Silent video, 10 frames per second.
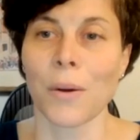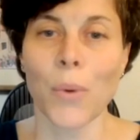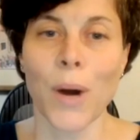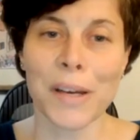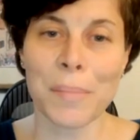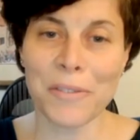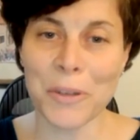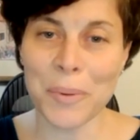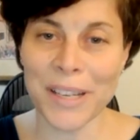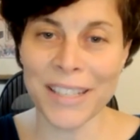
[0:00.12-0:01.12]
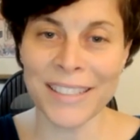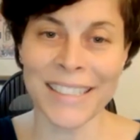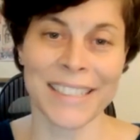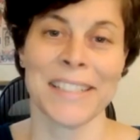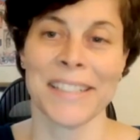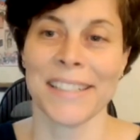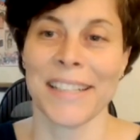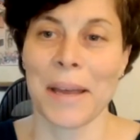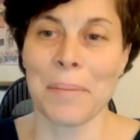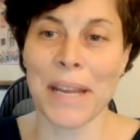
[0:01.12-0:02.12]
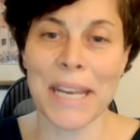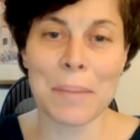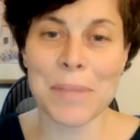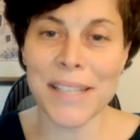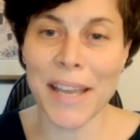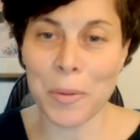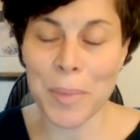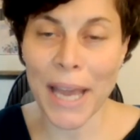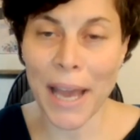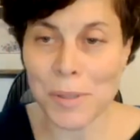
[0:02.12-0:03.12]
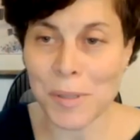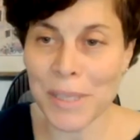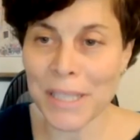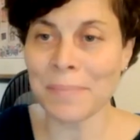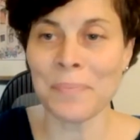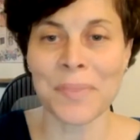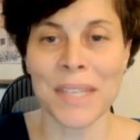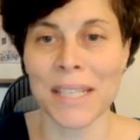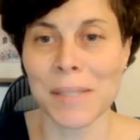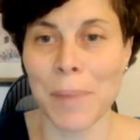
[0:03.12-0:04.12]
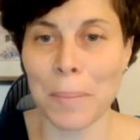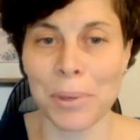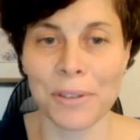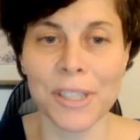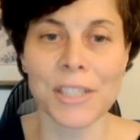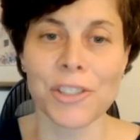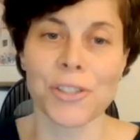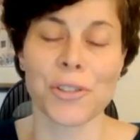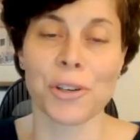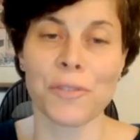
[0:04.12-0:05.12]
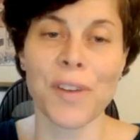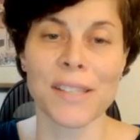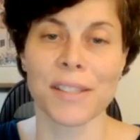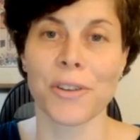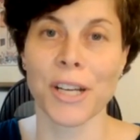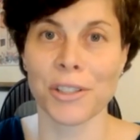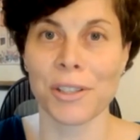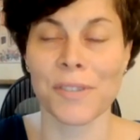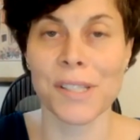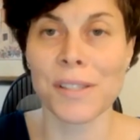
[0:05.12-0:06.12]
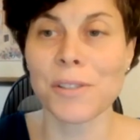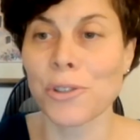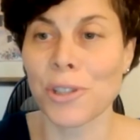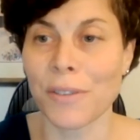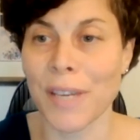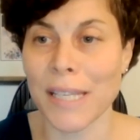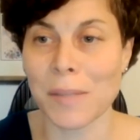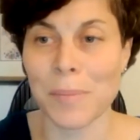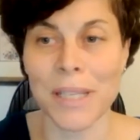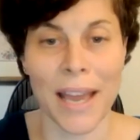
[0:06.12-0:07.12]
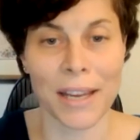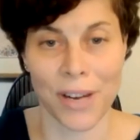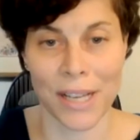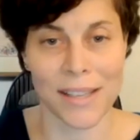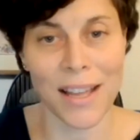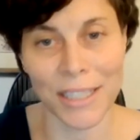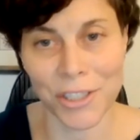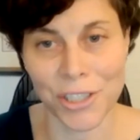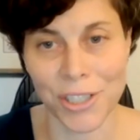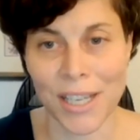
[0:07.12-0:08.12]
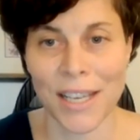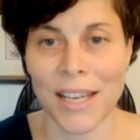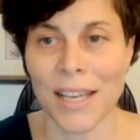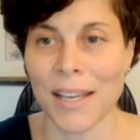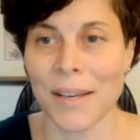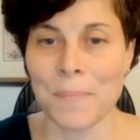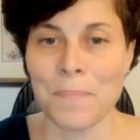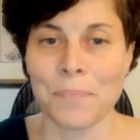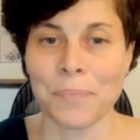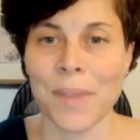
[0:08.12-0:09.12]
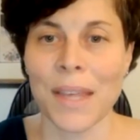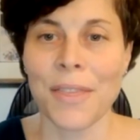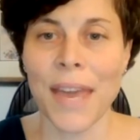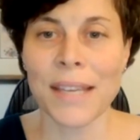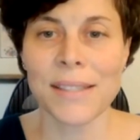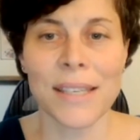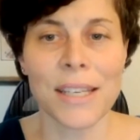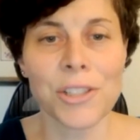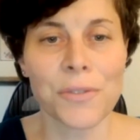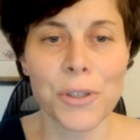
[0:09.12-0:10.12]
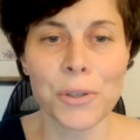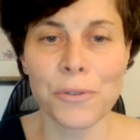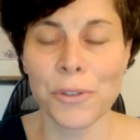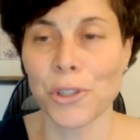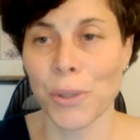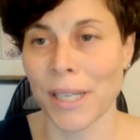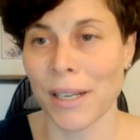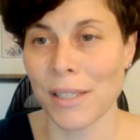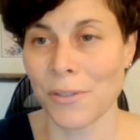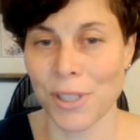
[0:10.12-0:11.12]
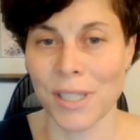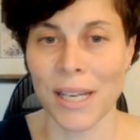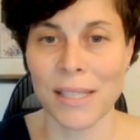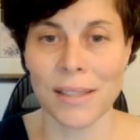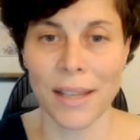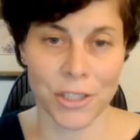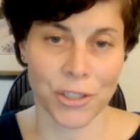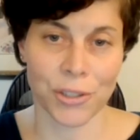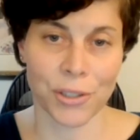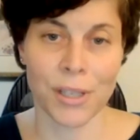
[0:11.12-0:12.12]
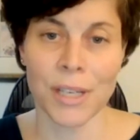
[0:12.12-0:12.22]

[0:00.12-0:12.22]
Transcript: Welcome, everyone. My name is Naomi Hausman. It is my privilege to serve as the Director of Institutional Advancement at Gratz College. Thanks to each of you for joining us for tonight's lecture,